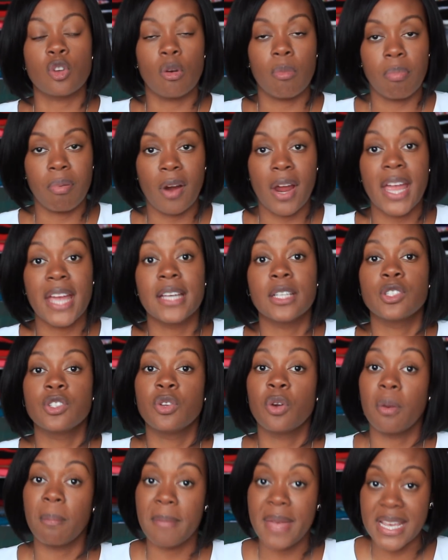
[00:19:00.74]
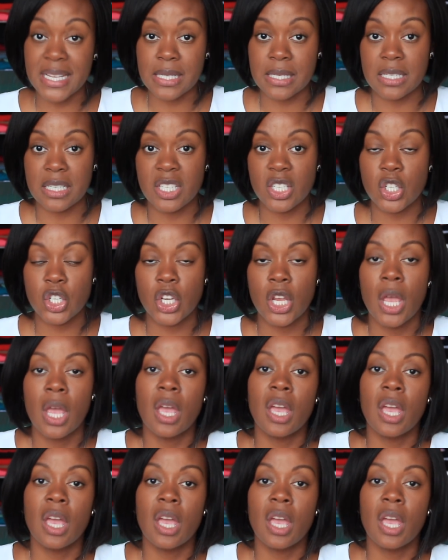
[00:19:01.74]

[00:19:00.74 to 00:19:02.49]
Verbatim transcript: your brand, your message.